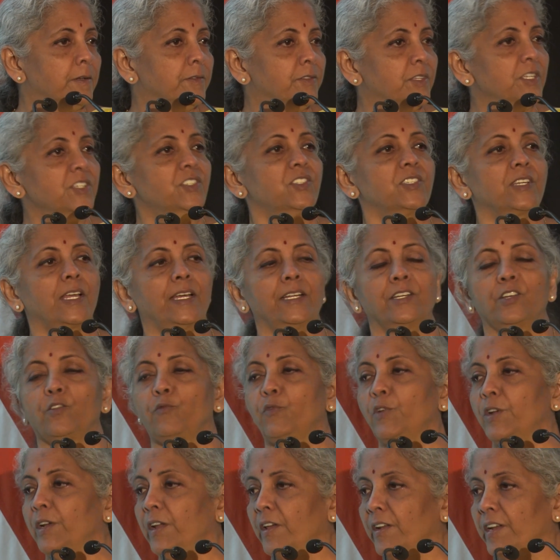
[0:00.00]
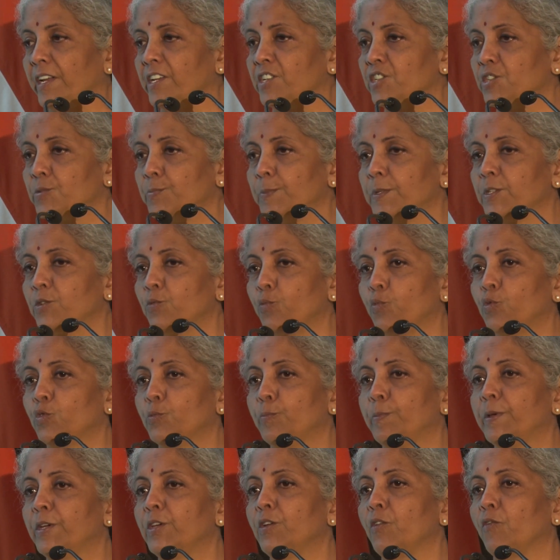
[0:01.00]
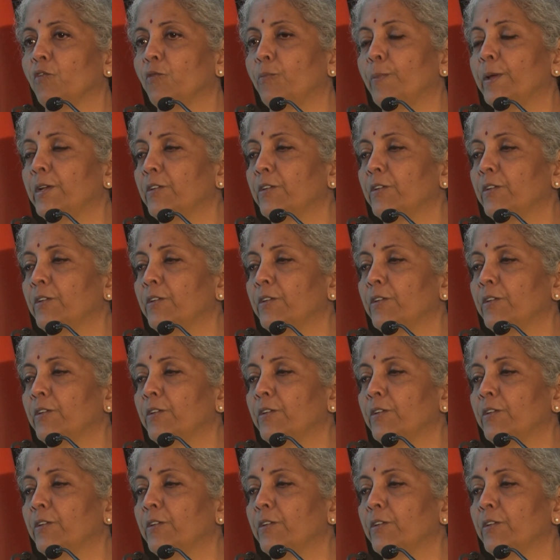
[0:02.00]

this kind of an arrangement would be of